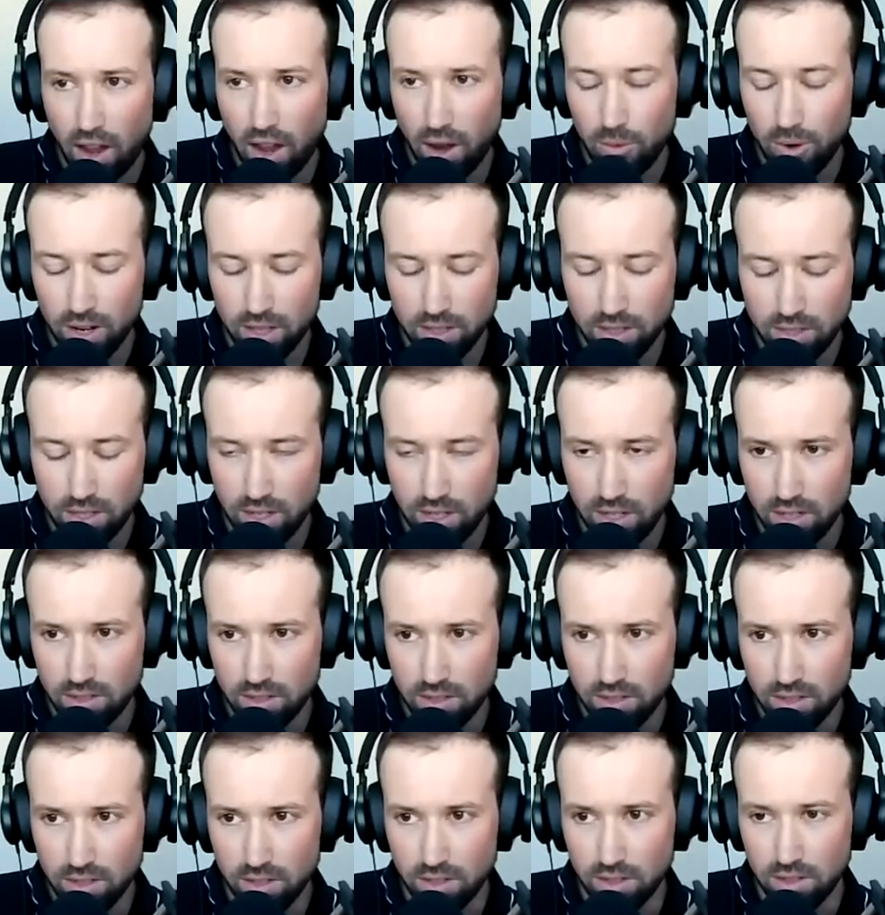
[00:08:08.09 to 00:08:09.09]
I want to dig
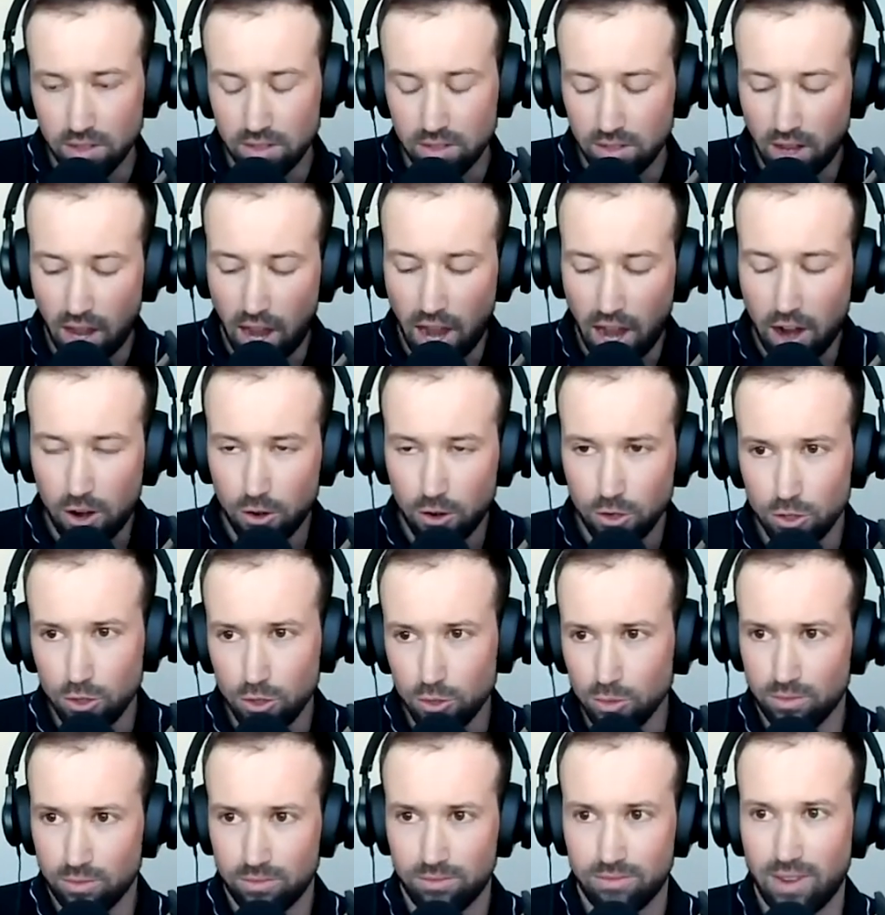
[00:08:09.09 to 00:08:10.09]
into how
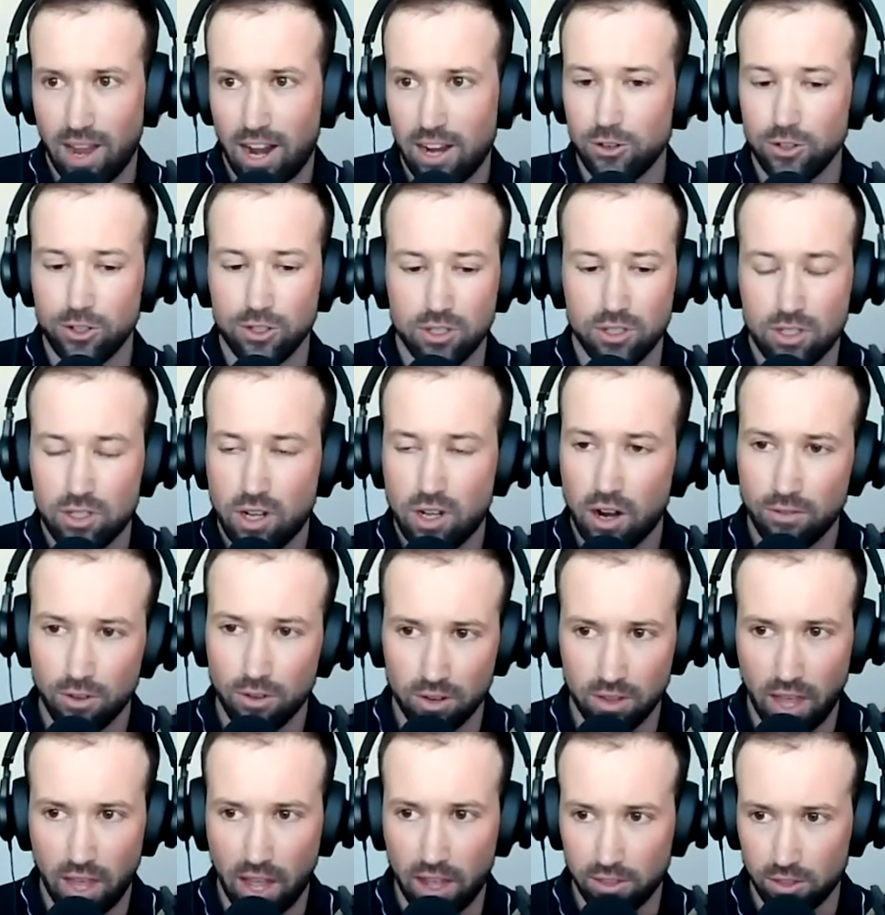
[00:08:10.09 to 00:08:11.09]
you
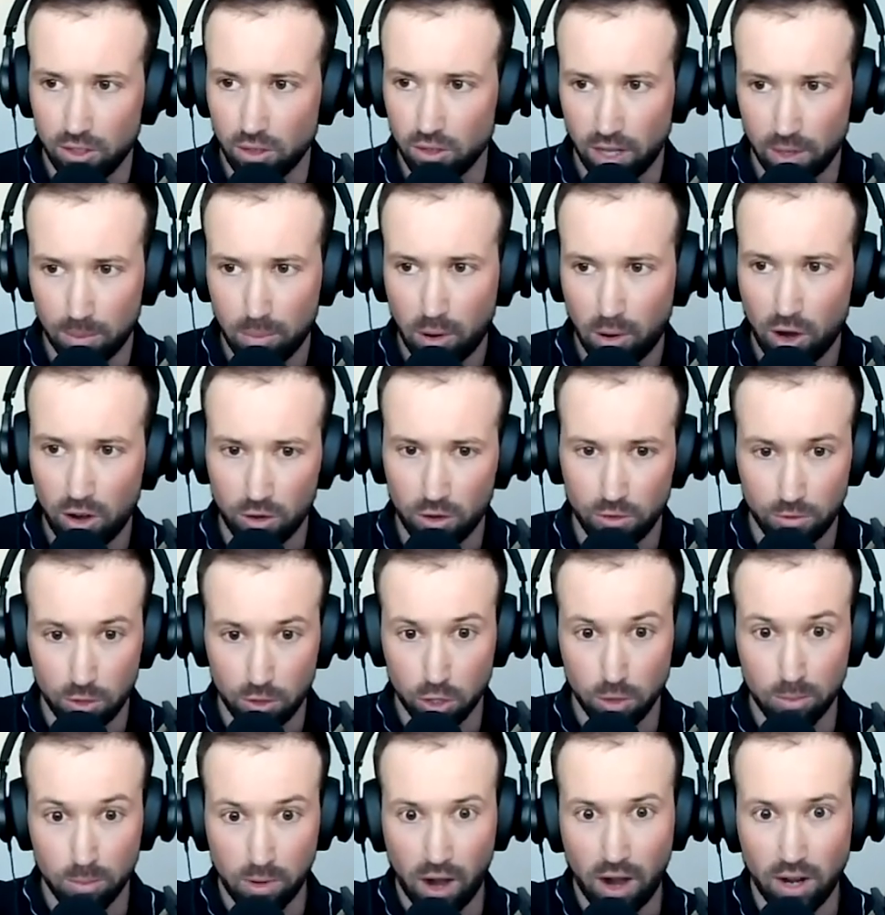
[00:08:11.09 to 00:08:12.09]
discover that, though. Like, part of
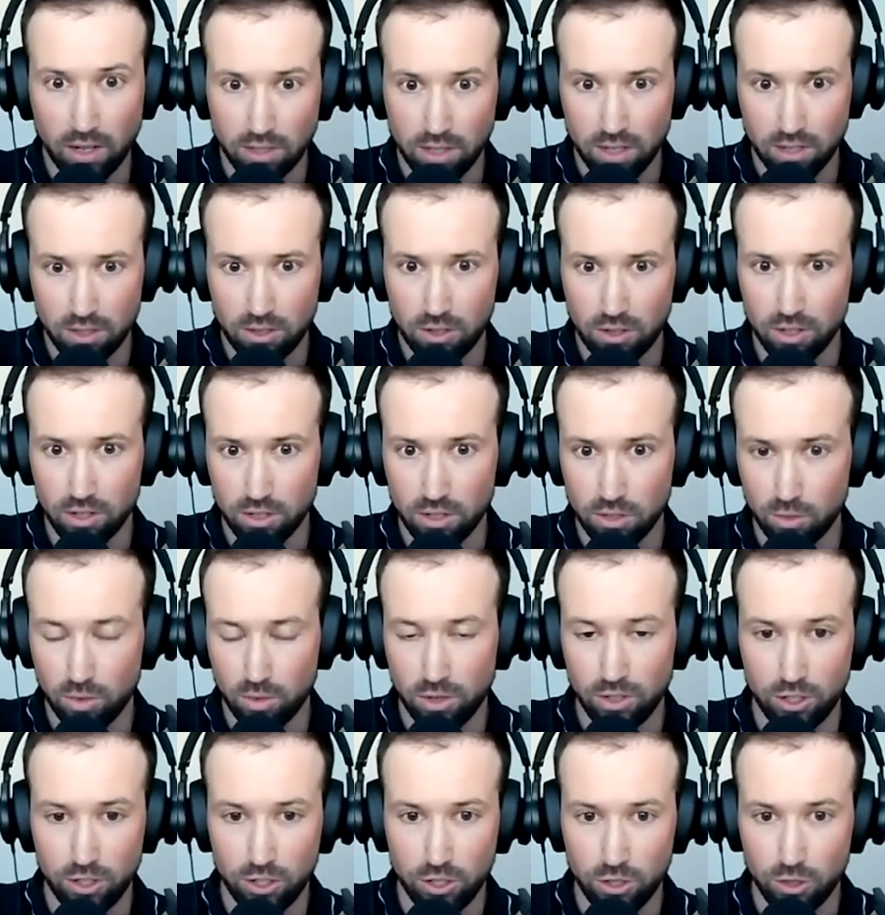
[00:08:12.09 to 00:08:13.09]
your process, Chris,
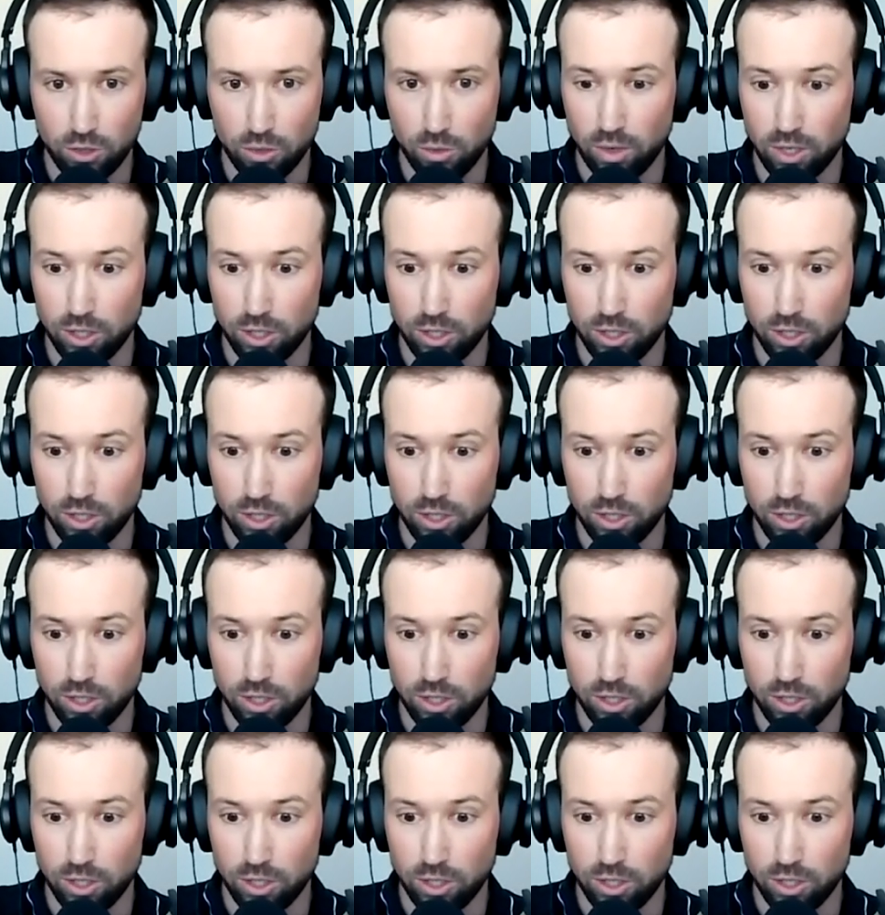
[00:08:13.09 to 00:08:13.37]
when you